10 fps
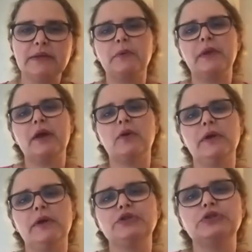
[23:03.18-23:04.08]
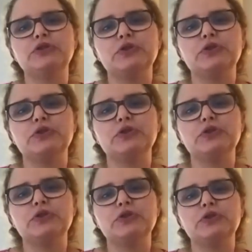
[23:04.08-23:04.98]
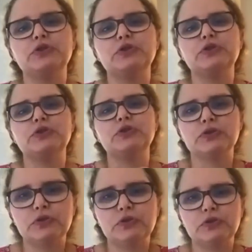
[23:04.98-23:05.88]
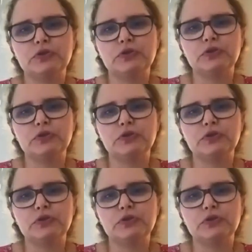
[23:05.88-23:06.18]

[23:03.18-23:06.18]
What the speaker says: we are going to talk to your